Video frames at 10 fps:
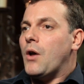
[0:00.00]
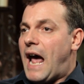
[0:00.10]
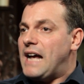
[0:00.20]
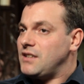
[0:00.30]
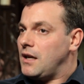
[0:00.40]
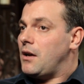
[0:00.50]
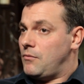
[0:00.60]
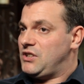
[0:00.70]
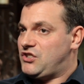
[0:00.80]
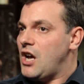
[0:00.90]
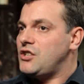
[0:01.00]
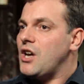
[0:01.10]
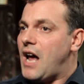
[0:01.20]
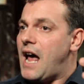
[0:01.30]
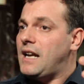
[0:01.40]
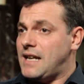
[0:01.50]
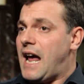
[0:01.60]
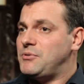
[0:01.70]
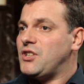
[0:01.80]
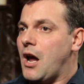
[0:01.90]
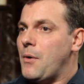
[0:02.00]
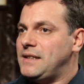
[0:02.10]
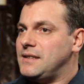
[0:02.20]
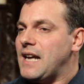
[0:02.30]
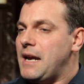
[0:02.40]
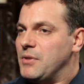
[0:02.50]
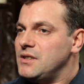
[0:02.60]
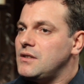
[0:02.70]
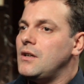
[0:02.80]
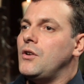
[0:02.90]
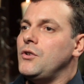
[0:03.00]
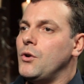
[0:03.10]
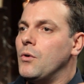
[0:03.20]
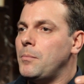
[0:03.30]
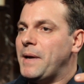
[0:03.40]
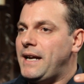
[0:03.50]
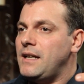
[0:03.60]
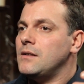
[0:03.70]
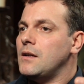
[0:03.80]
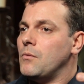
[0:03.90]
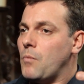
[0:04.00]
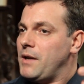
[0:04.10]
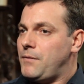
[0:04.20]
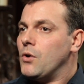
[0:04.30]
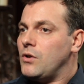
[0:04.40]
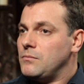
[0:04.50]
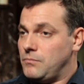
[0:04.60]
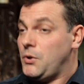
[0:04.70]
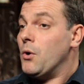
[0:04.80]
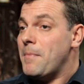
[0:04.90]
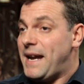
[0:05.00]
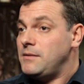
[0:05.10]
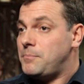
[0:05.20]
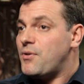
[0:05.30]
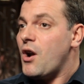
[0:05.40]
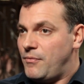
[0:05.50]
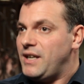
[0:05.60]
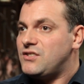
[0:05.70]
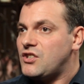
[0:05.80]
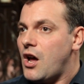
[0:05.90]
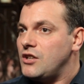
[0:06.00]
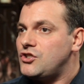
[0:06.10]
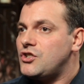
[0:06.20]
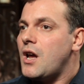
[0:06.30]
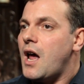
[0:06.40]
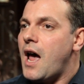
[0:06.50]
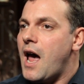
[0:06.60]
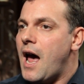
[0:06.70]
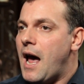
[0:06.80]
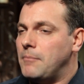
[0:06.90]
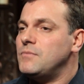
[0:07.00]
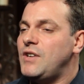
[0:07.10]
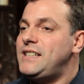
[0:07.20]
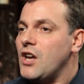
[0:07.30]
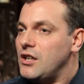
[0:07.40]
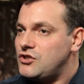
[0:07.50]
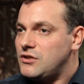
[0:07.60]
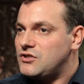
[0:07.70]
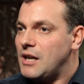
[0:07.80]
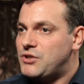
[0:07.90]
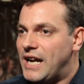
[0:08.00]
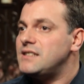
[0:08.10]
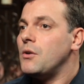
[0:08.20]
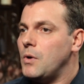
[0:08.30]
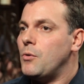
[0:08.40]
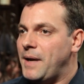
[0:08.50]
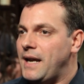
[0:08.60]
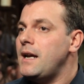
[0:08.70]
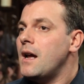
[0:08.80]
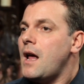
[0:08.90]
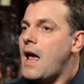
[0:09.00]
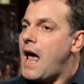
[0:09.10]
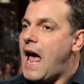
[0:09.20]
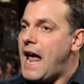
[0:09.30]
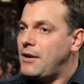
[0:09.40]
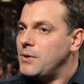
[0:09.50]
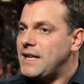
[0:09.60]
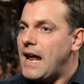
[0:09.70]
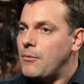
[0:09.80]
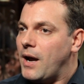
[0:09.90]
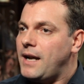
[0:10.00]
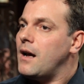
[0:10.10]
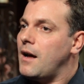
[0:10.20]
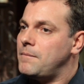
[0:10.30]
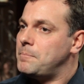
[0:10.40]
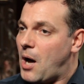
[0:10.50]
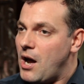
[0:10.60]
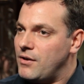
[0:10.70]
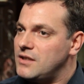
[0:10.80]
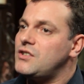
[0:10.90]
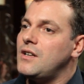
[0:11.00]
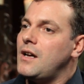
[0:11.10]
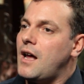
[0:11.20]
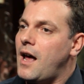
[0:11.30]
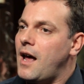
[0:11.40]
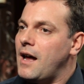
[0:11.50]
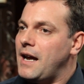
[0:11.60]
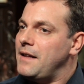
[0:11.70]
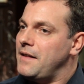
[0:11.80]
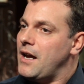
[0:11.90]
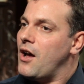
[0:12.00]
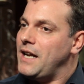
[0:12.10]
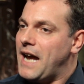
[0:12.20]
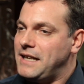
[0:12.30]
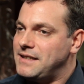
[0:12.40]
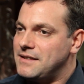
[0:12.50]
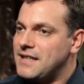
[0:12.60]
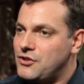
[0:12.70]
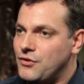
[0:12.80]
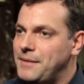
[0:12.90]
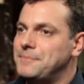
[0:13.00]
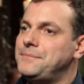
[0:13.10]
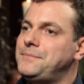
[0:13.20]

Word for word: as a researcher at Abstergo Entertainment, you will be one of your main primary research subjects will be Edward Kenway, a pirate in the early 18th century.